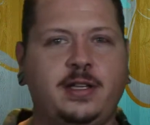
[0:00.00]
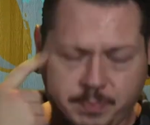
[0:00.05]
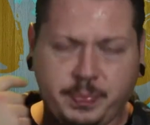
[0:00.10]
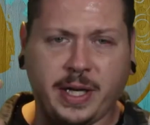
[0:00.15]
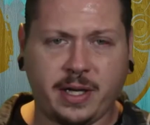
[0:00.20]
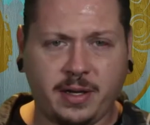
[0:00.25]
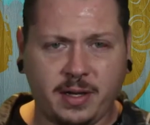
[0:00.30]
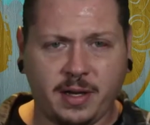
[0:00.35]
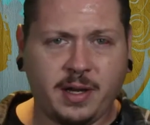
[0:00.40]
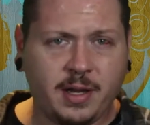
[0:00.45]

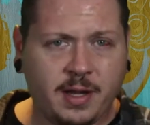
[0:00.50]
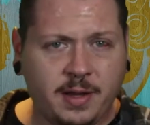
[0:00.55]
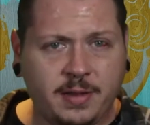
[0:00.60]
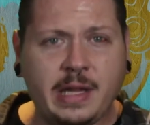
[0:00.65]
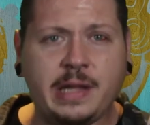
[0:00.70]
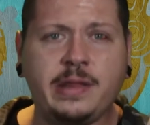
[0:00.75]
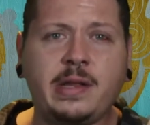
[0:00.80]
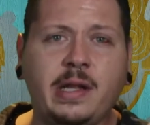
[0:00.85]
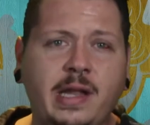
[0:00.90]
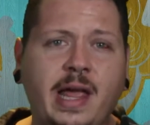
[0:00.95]
But
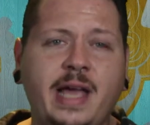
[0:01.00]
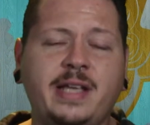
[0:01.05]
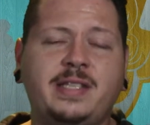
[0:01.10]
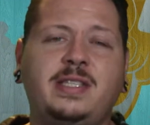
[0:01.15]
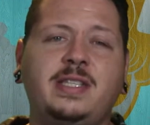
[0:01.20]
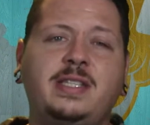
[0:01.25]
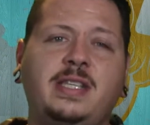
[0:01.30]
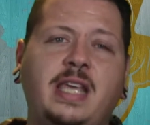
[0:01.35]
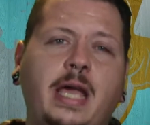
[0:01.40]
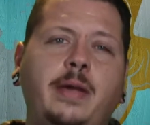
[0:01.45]
nonetheless,
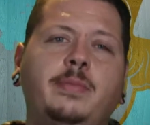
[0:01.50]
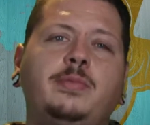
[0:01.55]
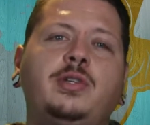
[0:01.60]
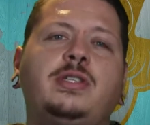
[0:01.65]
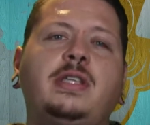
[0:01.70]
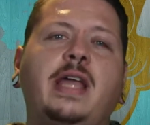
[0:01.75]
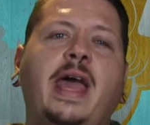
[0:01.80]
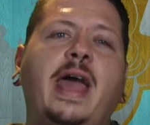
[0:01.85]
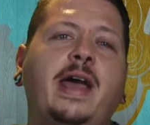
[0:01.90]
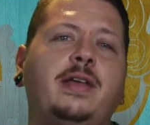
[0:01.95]
this game
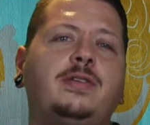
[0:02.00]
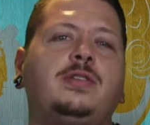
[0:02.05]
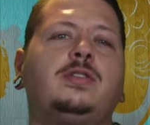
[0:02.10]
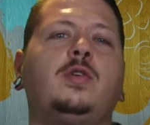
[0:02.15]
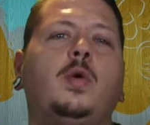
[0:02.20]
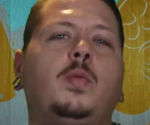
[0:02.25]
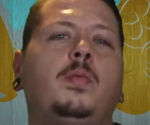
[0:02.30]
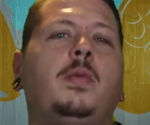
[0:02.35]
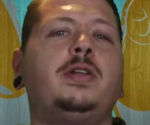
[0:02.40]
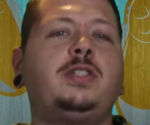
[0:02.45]
just has
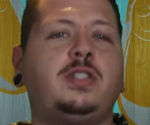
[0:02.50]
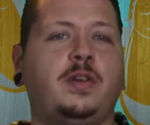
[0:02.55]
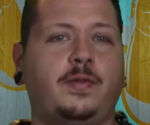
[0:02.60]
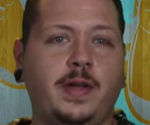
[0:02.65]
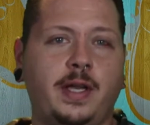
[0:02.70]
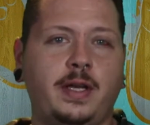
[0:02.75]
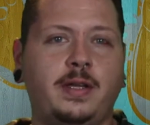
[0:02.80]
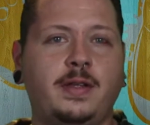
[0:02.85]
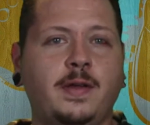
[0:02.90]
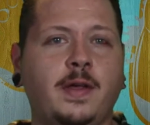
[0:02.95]
so much of
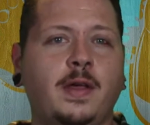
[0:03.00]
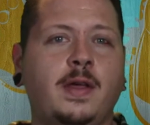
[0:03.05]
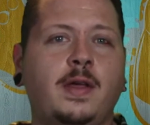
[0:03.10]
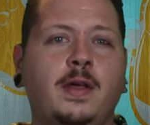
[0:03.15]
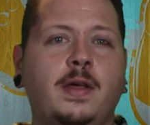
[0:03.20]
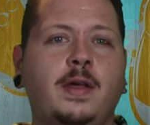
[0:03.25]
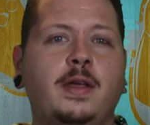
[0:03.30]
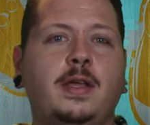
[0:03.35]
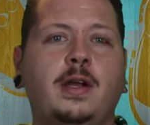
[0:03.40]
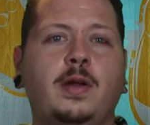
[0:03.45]
it.
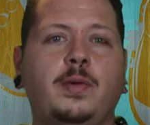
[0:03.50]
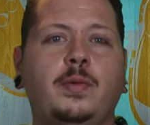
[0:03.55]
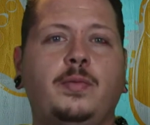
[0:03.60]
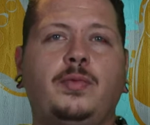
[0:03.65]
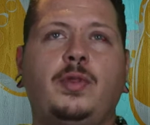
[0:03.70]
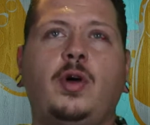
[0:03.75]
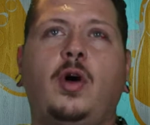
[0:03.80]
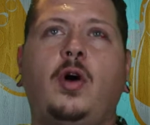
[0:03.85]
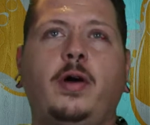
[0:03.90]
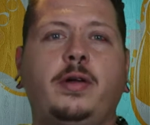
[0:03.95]
You know,
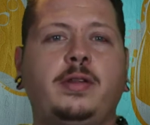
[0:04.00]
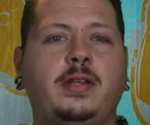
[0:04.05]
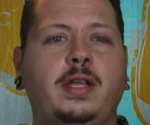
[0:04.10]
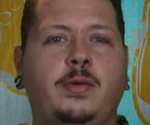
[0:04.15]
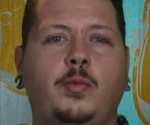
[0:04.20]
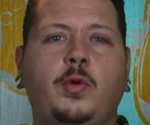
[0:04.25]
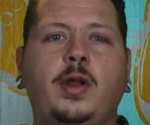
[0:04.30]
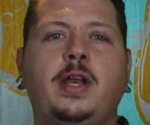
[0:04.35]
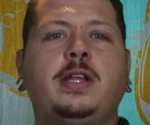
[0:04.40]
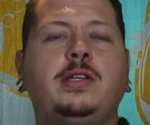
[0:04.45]
the heart
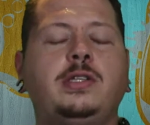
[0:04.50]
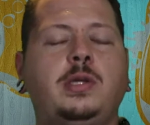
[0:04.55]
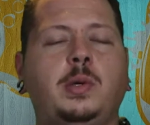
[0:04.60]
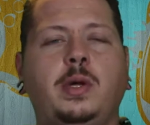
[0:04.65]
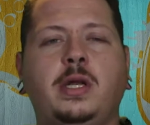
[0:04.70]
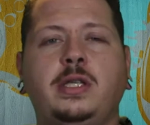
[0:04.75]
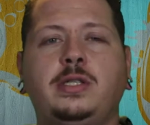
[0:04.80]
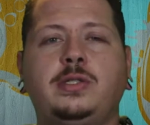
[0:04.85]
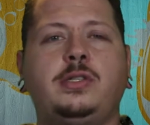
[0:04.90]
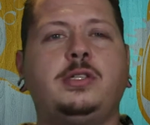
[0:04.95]
that went into
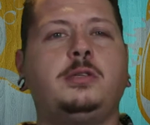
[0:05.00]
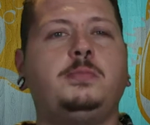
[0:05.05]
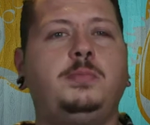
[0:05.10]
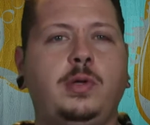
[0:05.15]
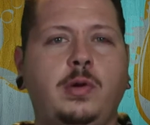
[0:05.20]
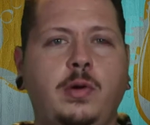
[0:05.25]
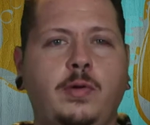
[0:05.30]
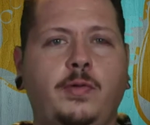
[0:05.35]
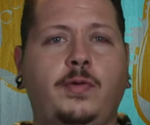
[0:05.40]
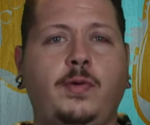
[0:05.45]
it is just
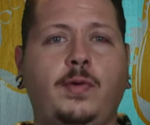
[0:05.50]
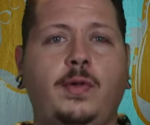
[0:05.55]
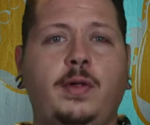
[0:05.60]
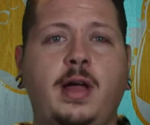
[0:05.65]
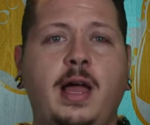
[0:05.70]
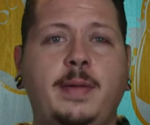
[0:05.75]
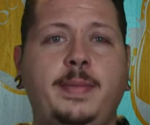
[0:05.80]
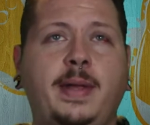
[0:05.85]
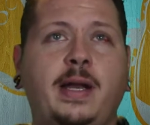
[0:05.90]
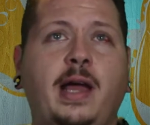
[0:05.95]
beautiful.
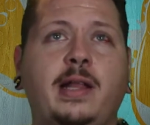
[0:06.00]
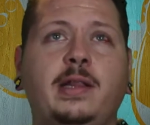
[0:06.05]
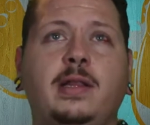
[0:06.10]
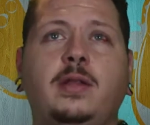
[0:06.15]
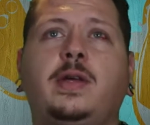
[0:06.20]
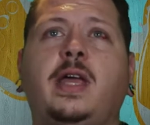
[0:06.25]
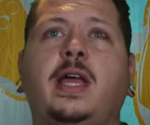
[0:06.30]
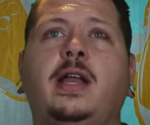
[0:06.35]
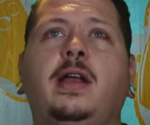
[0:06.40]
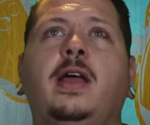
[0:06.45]
I mean, I
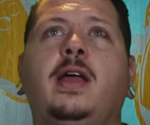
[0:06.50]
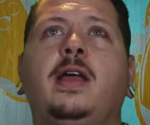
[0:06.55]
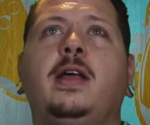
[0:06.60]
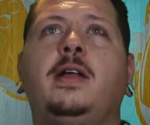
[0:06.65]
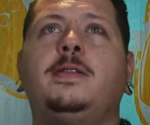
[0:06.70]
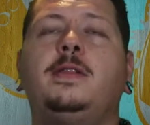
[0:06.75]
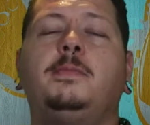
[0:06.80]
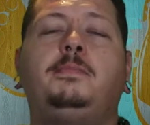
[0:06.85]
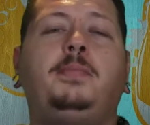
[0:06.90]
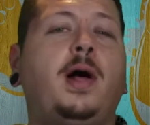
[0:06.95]
look at
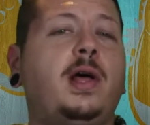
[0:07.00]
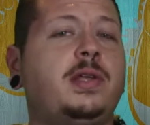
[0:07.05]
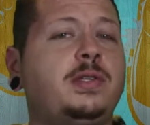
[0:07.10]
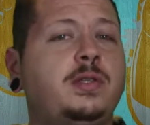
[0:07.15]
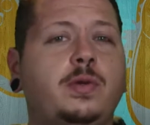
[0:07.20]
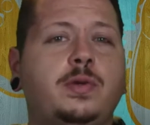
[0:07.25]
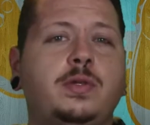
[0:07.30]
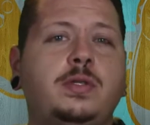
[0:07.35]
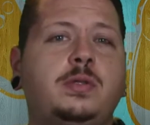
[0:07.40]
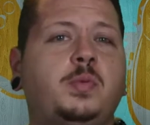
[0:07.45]
the
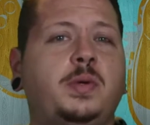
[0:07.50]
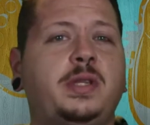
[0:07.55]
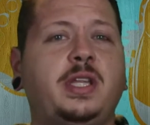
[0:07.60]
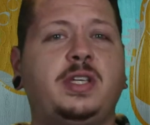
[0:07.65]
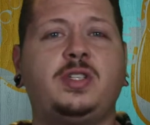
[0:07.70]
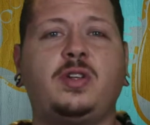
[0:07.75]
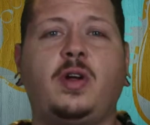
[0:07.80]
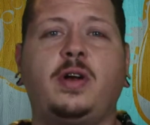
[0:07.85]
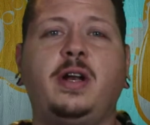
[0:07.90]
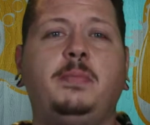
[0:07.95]
puzzles when they
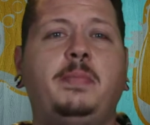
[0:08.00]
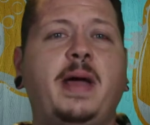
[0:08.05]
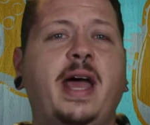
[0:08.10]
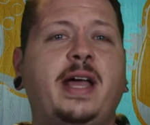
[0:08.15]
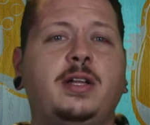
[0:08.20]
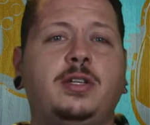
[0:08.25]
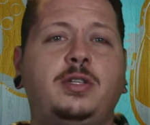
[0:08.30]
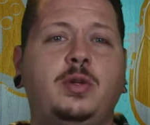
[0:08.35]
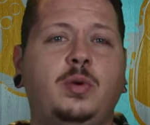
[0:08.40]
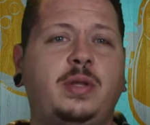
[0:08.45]
started
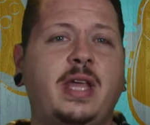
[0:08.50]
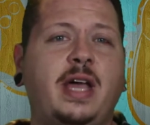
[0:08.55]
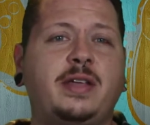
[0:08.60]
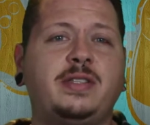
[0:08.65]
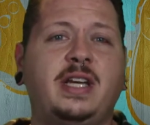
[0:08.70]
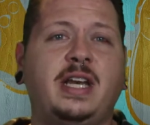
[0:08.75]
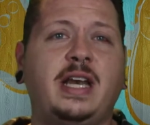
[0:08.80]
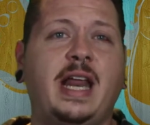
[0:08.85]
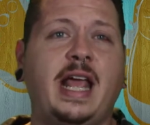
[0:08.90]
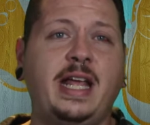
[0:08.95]
back in
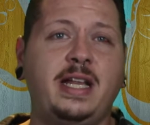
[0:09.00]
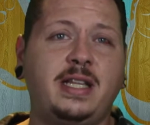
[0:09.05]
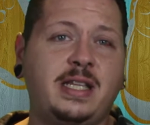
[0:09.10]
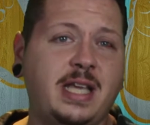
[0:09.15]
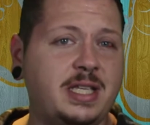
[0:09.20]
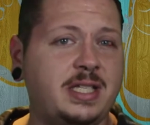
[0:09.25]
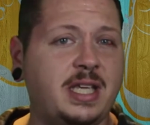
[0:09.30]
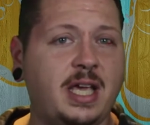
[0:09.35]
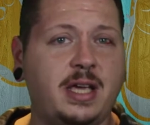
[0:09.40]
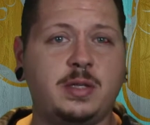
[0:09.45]
2008,
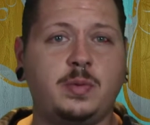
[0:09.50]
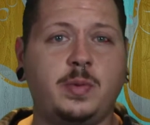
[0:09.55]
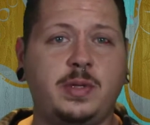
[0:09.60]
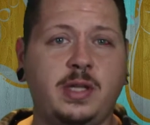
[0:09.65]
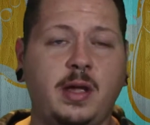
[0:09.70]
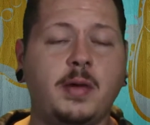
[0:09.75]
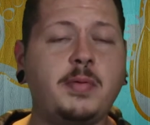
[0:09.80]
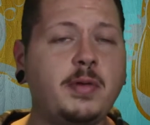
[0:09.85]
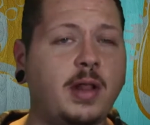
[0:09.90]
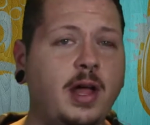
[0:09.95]
they say, is when
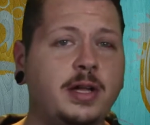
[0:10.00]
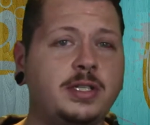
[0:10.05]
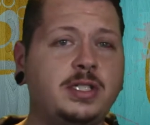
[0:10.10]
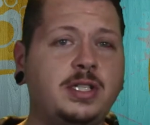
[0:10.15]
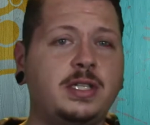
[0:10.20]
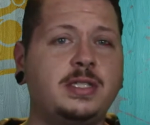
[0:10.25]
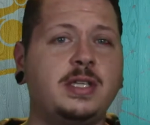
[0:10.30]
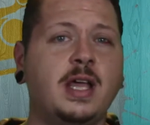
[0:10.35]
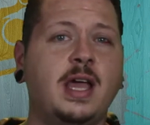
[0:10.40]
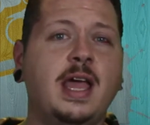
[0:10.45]
they launched
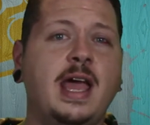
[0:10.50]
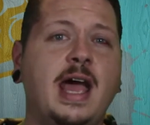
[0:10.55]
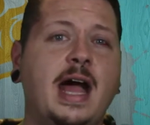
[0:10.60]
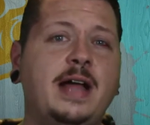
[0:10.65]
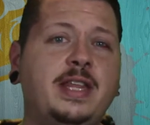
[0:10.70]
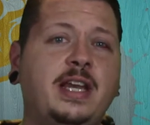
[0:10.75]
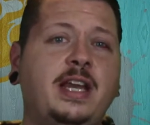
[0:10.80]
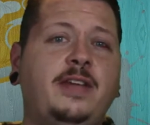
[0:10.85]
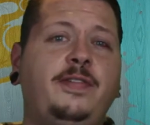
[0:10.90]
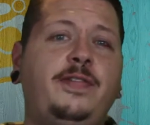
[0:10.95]
this,
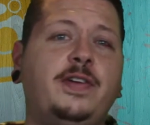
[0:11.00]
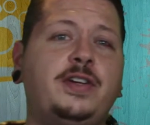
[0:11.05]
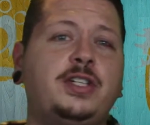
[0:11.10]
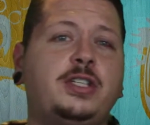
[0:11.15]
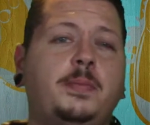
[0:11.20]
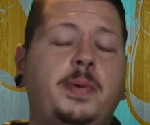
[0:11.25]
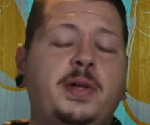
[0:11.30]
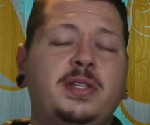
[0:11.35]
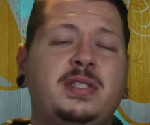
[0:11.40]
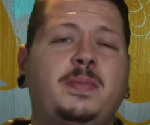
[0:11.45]
and then he
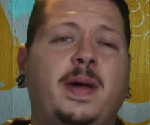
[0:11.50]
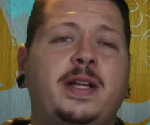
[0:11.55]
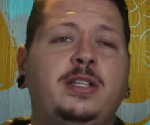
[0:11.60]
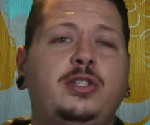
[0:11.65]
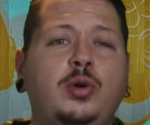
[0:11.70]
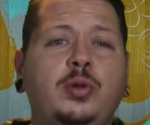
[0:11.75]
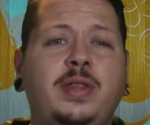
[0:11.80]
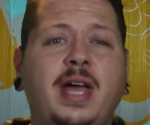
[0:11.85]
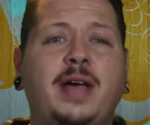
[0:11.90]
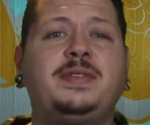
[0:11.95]
finished the puzzles by
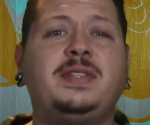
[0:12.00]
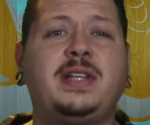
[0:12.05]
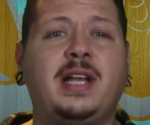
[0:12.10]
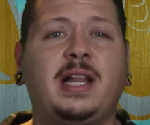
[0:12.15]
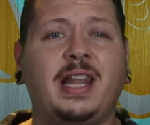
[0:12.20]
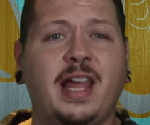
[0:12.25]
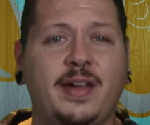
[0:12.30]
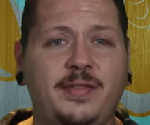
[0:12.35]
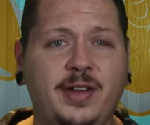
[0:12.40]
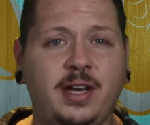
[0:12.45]

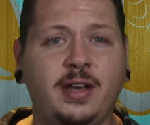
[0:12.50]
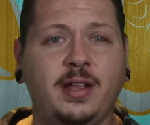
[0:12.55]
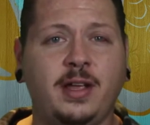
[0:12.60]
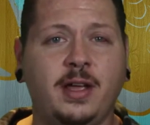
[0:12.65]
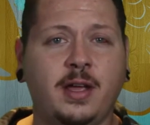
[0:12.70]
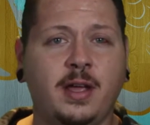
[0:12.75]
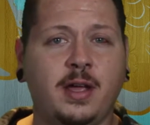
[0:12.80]
2011.